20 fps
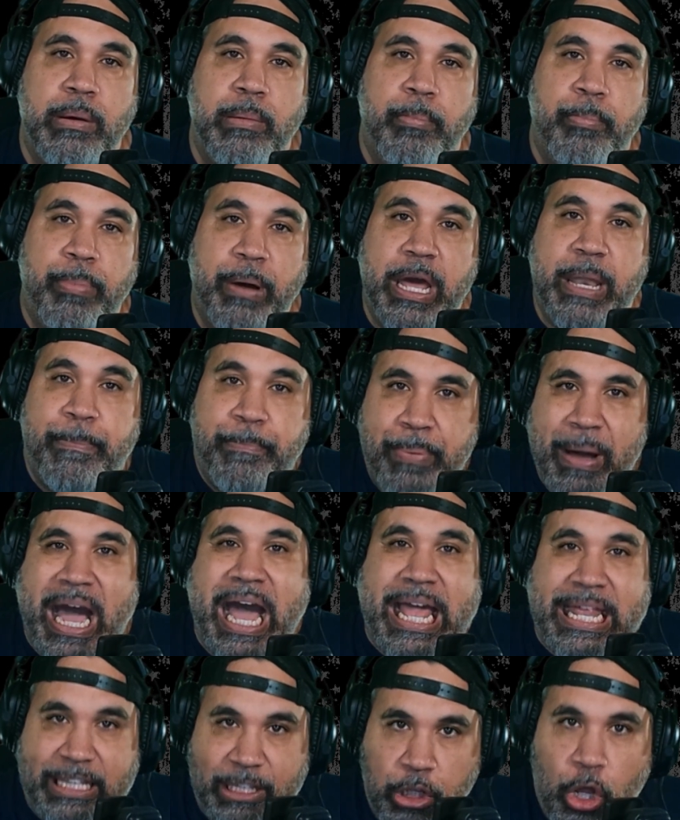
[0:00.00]
But
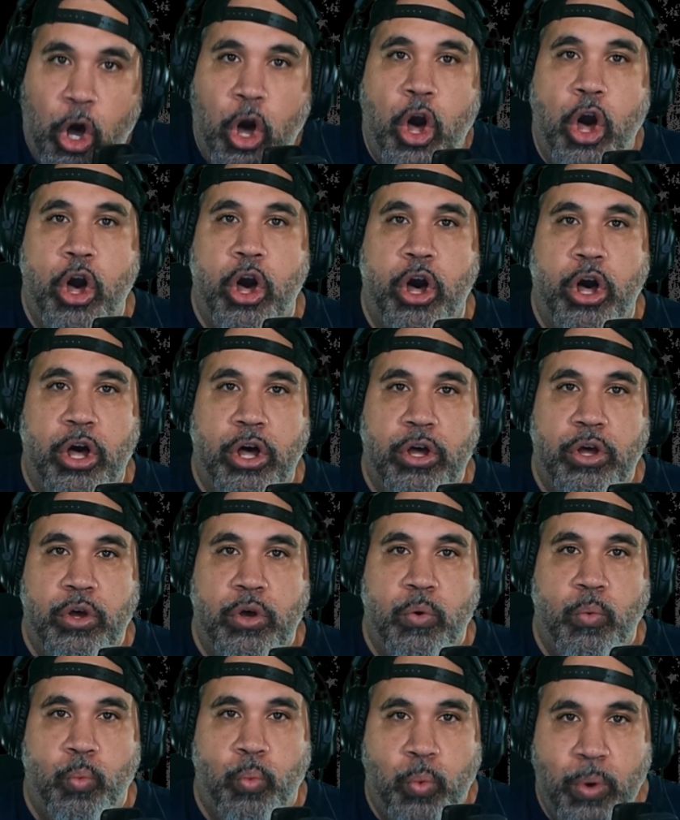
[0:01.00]
by law,
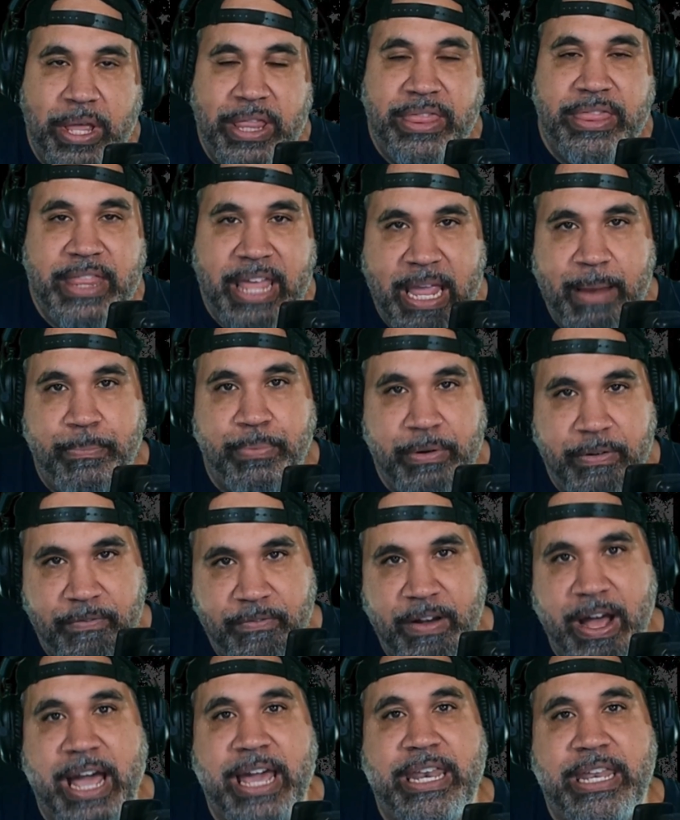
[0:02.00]
when they
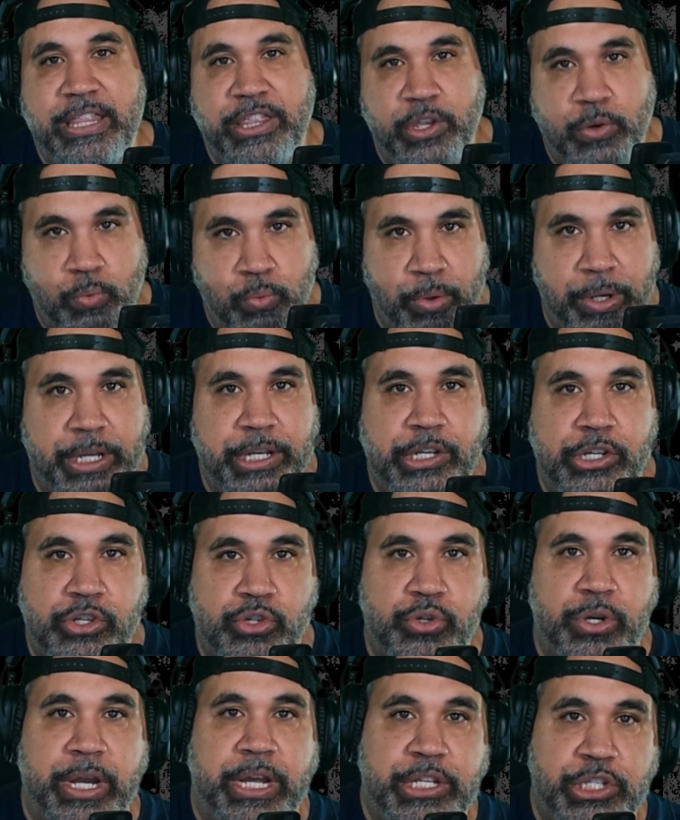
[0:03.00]
provided the written
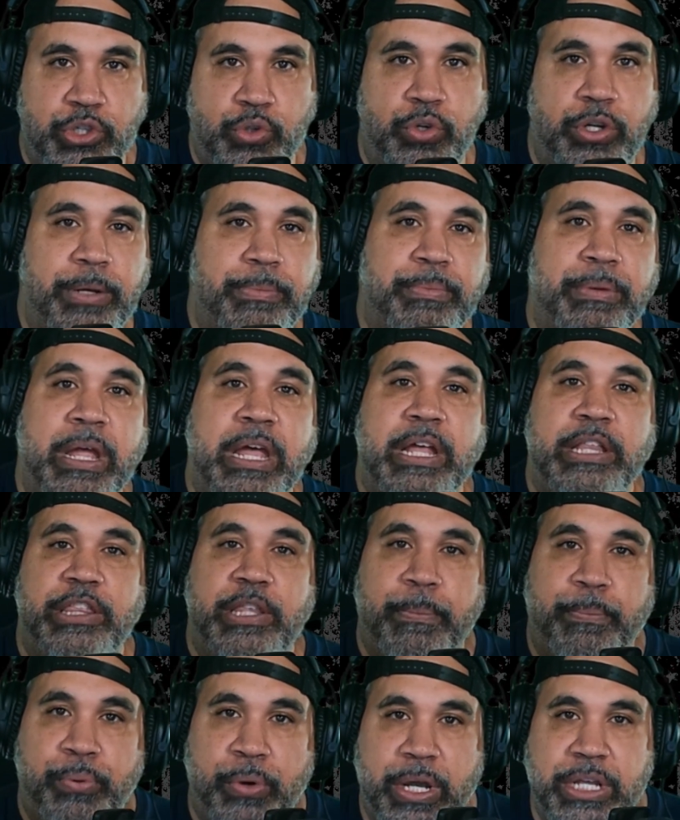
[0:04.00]
transcript,
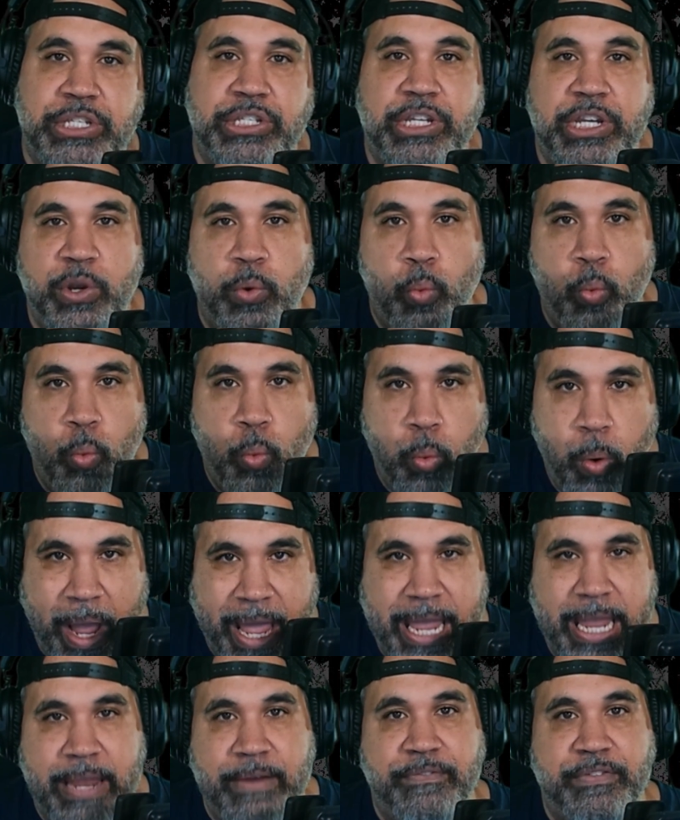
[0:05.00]
the president
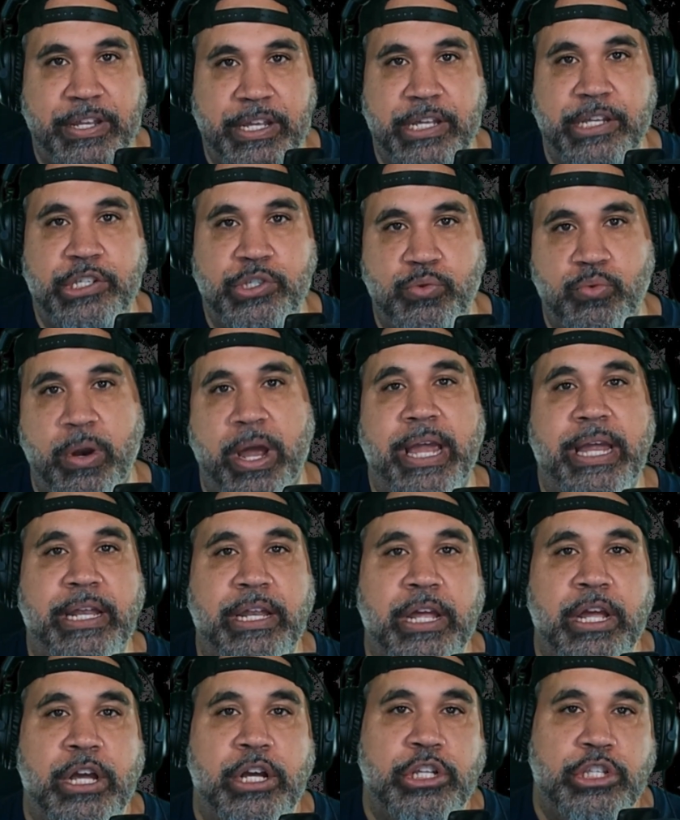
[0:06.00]
waived his right
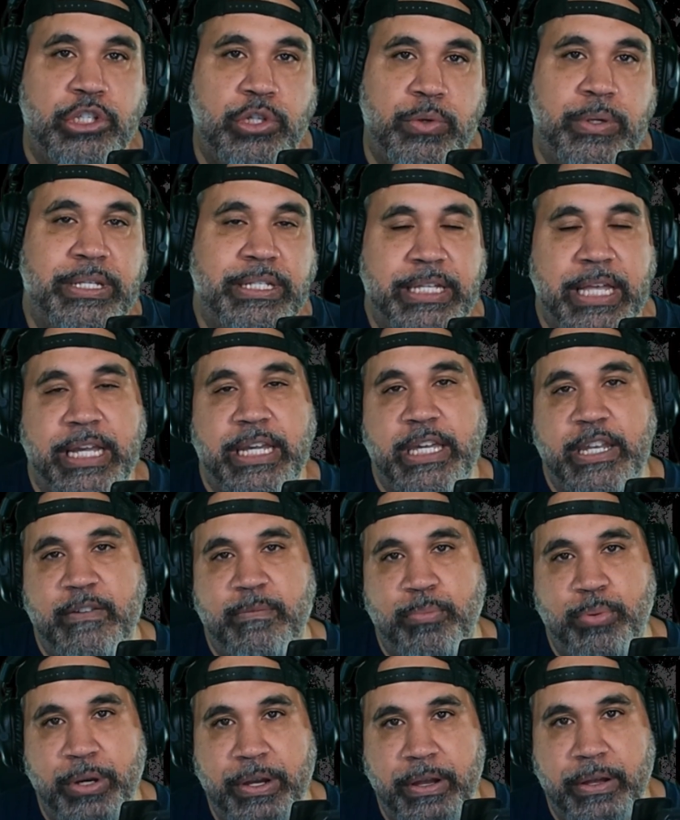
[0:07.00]
to executive
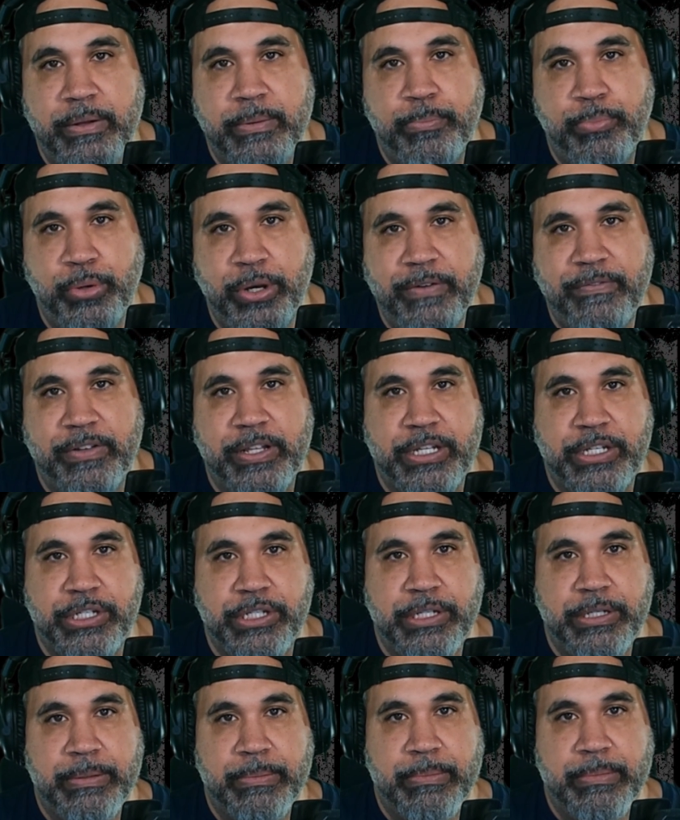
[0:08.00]

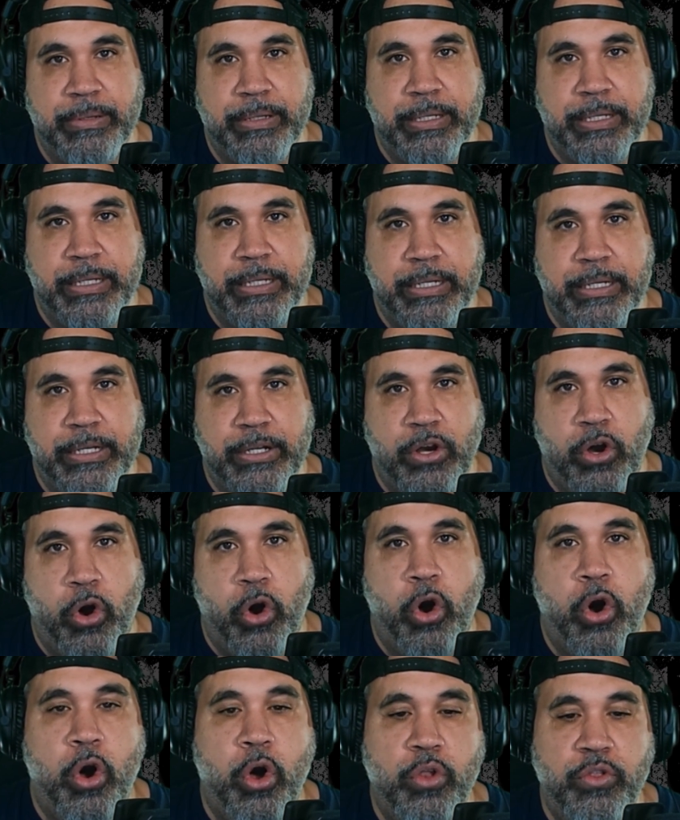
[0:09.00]
privilege.
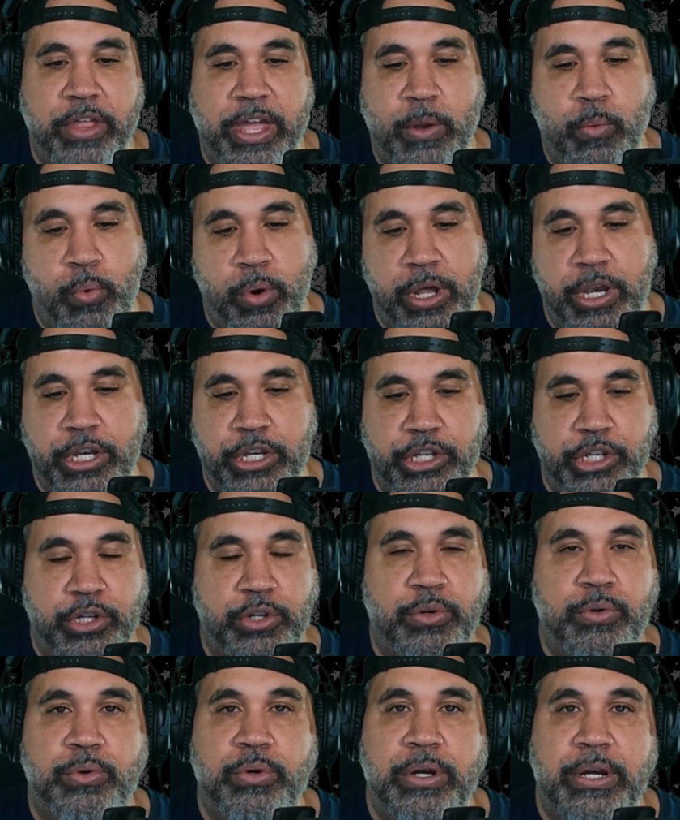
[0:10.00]
All they want to
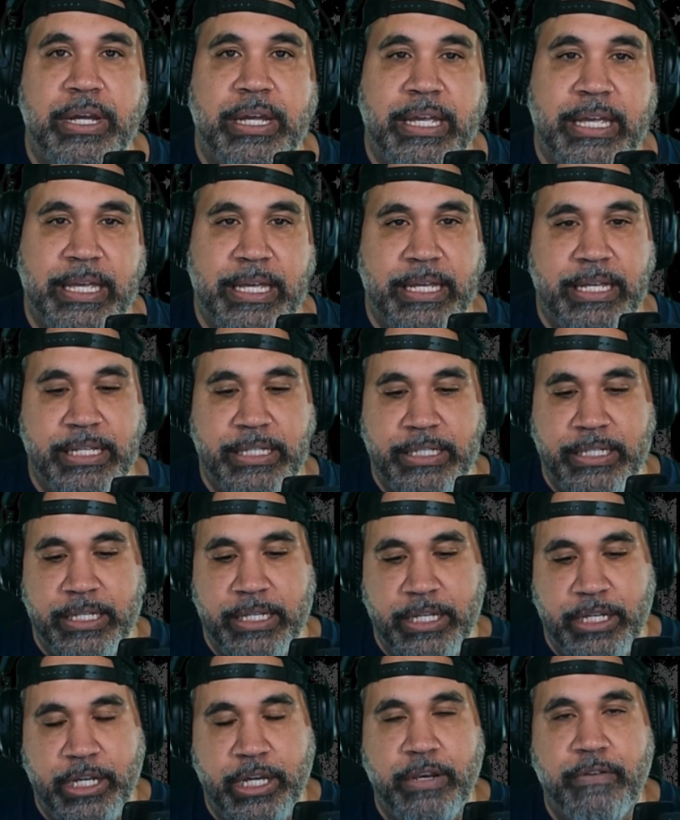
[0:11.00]
do is
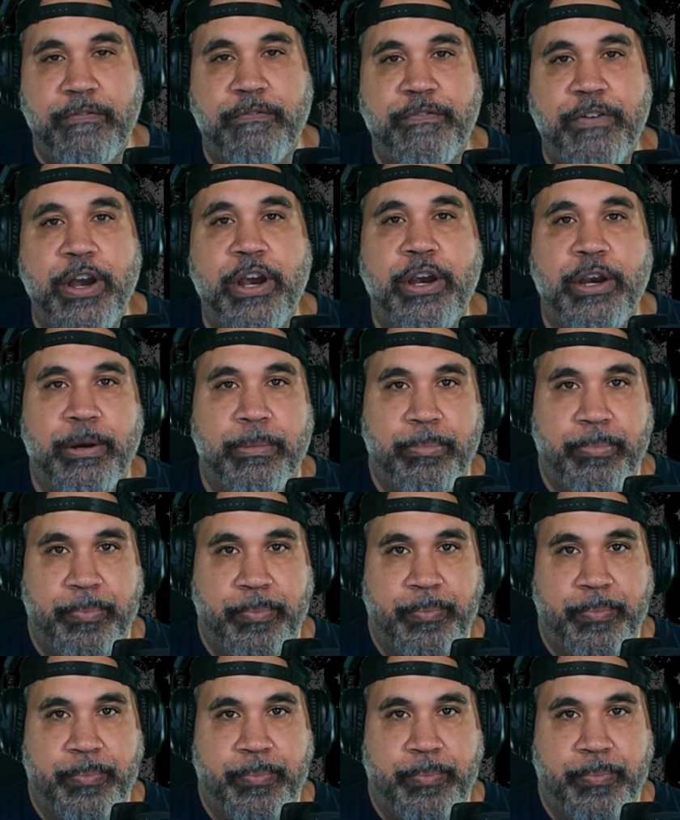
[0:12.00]
confirm